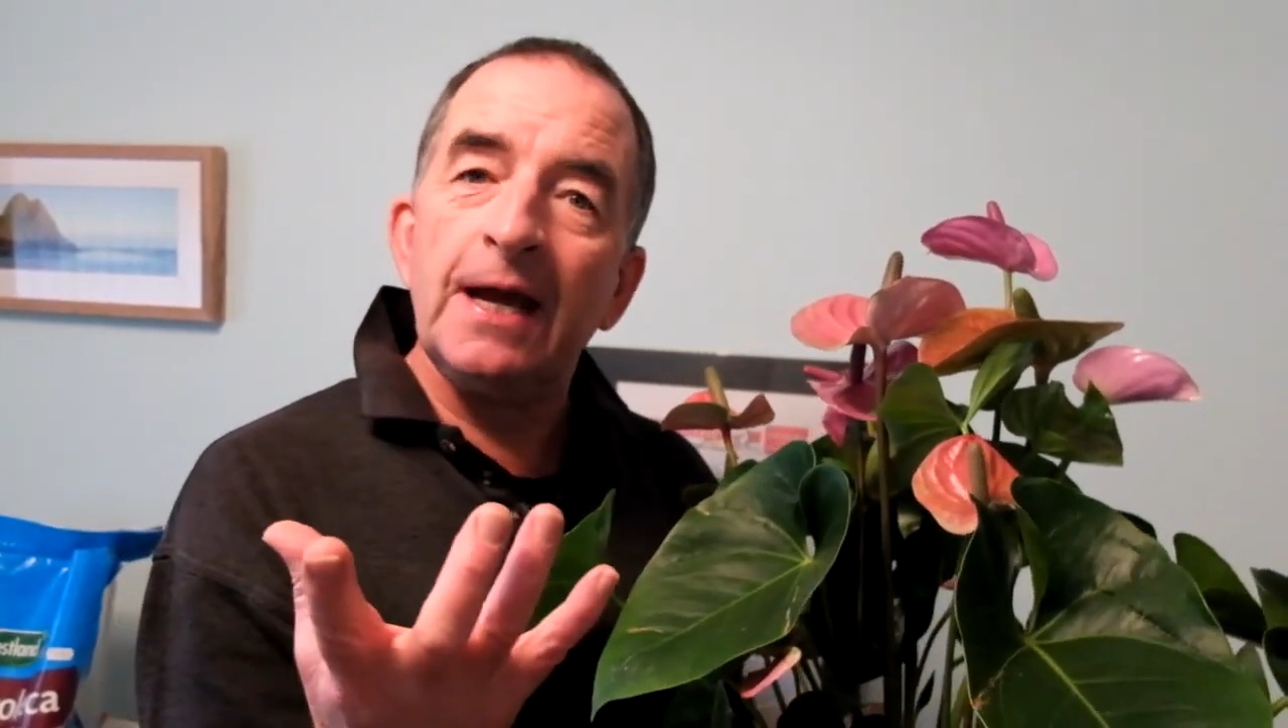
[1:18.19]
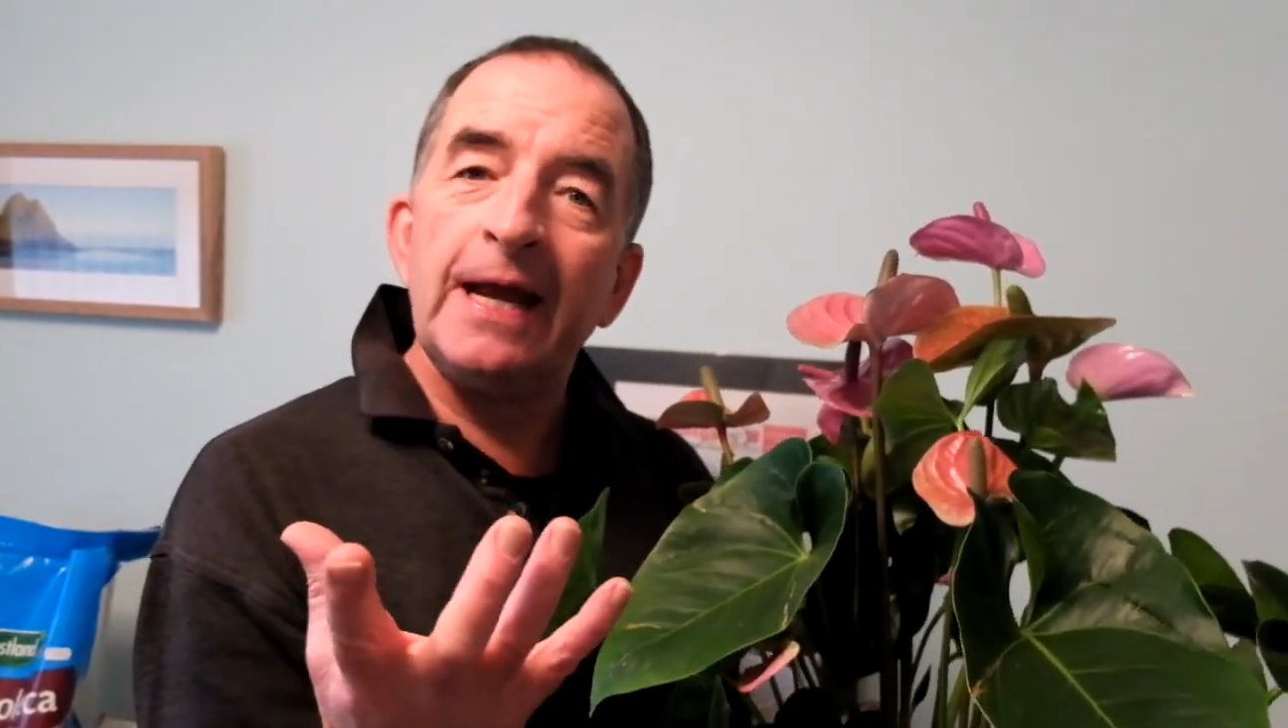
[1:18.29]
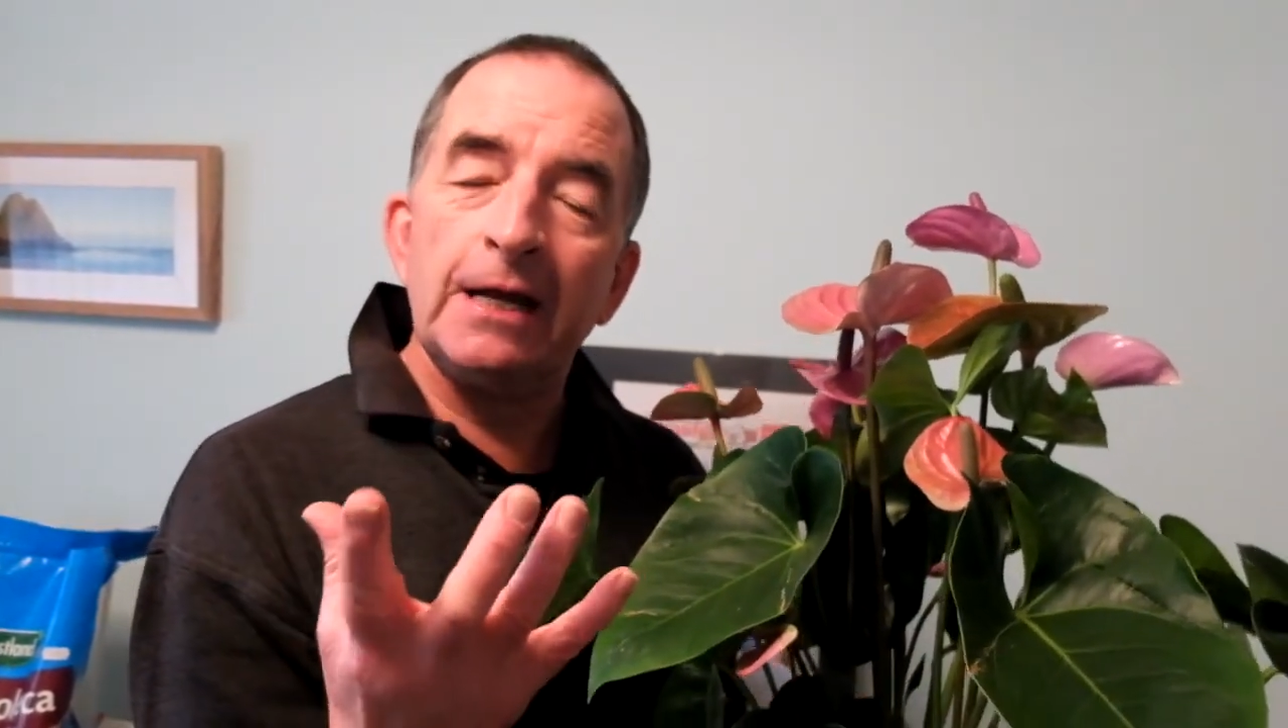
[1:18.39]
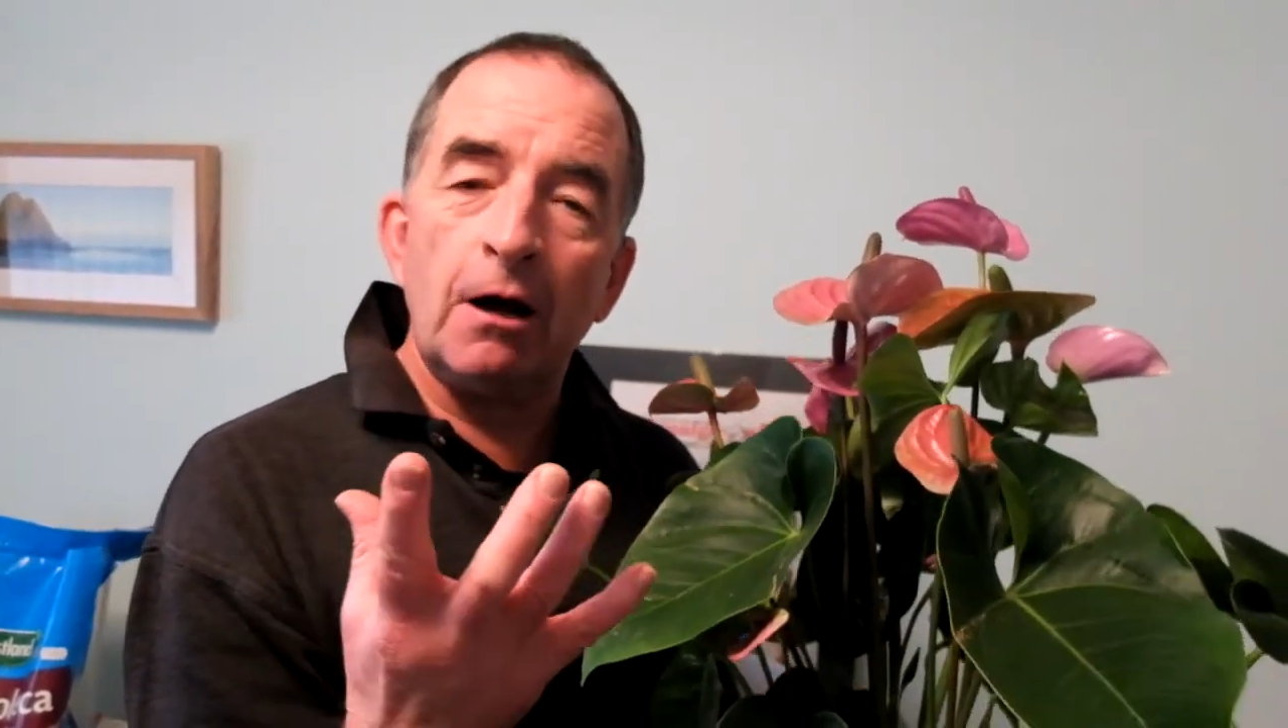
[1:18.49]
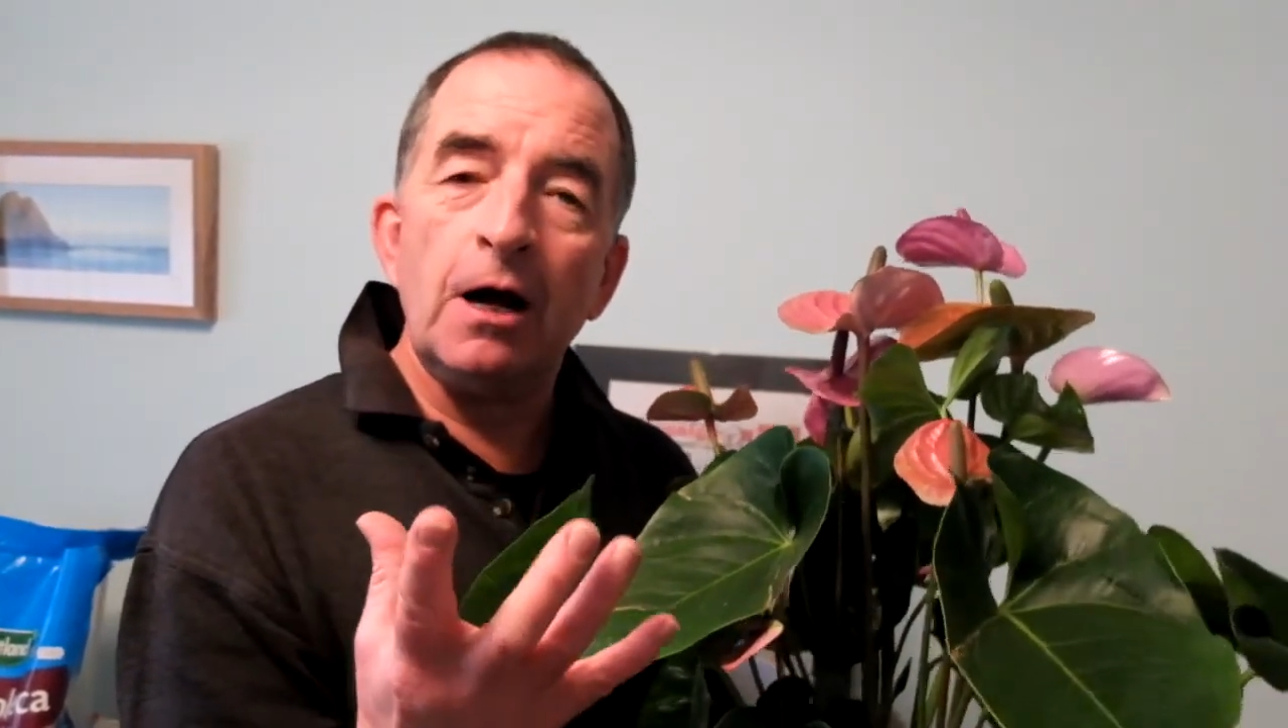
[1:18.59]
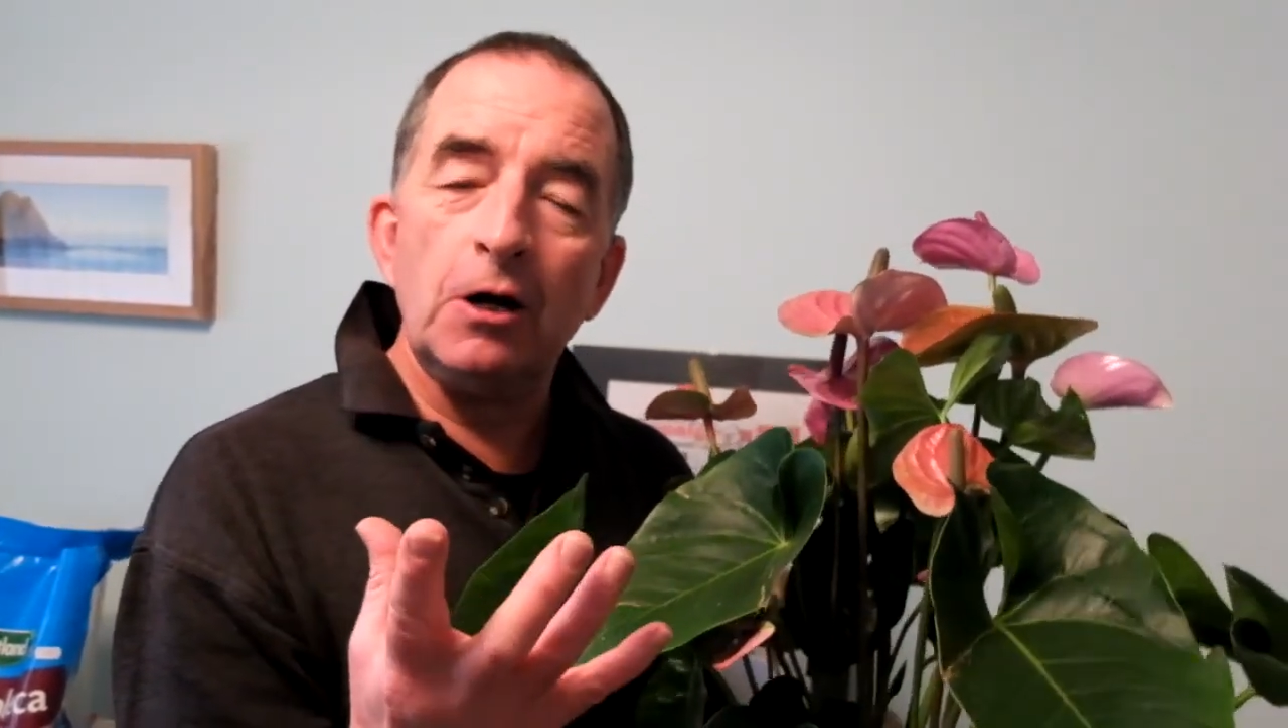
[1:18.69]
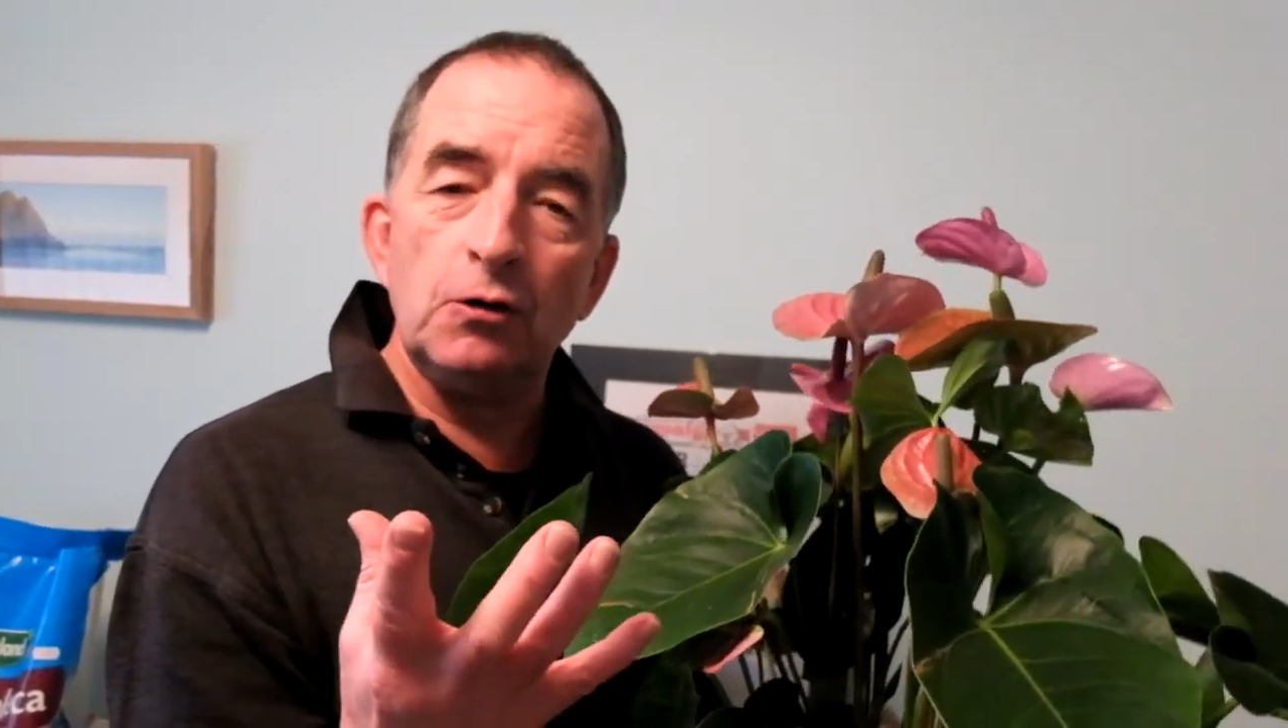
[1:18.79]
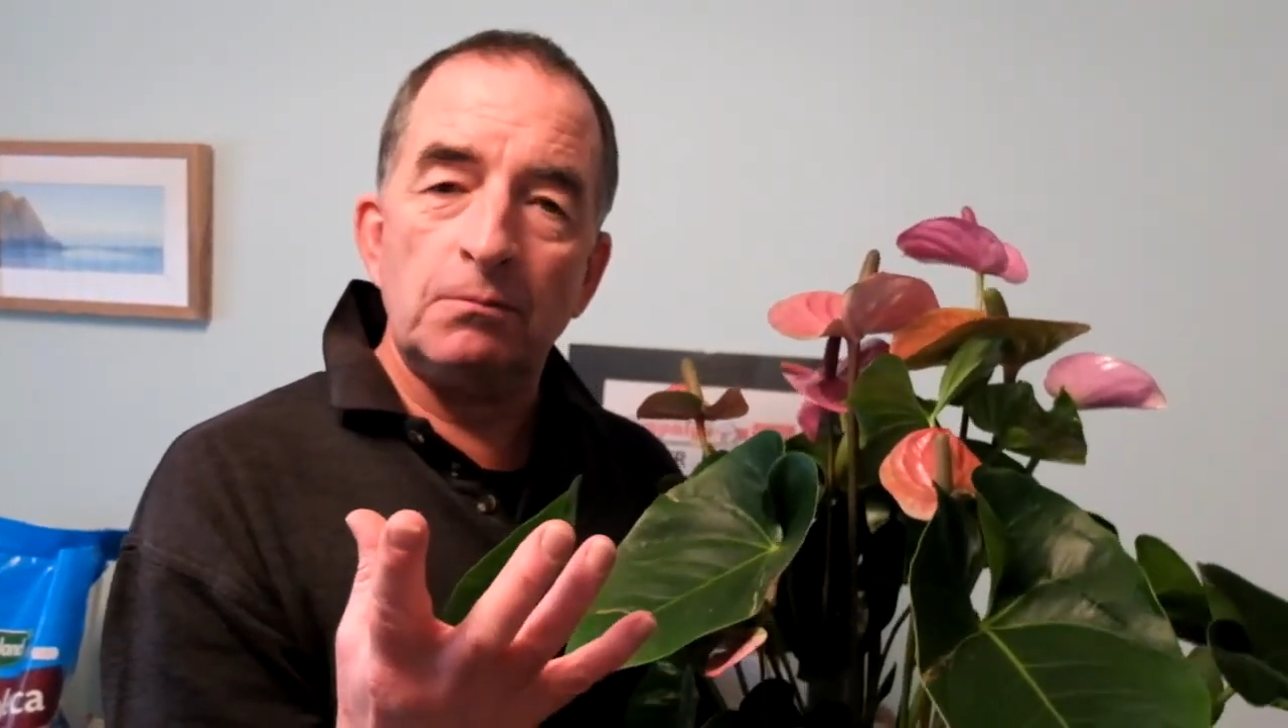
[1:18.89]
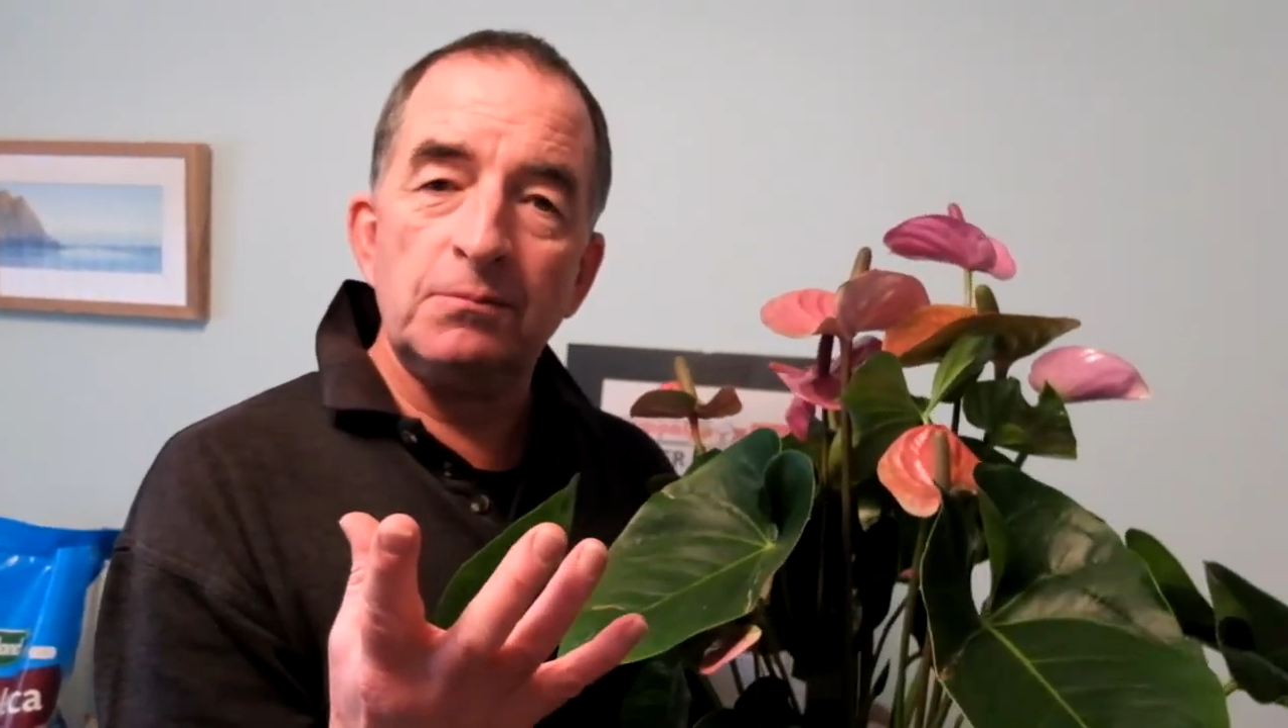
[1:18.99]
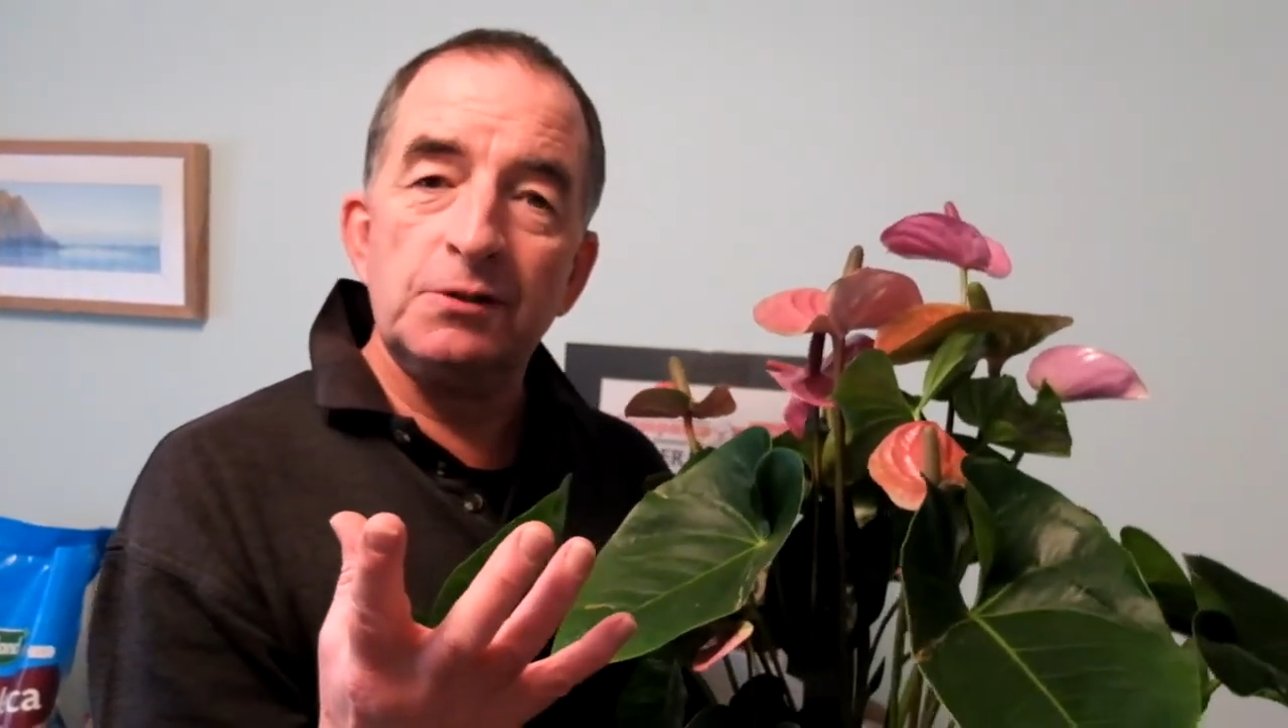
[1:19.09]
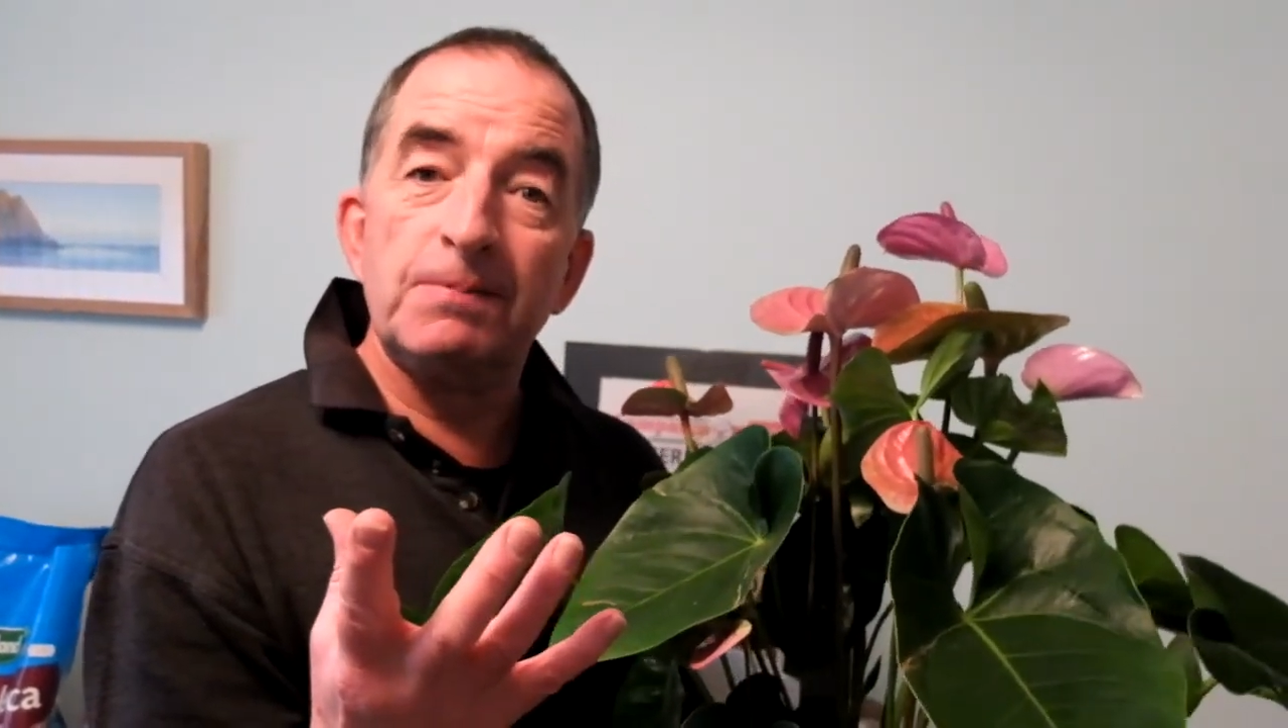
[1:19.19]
in our homes,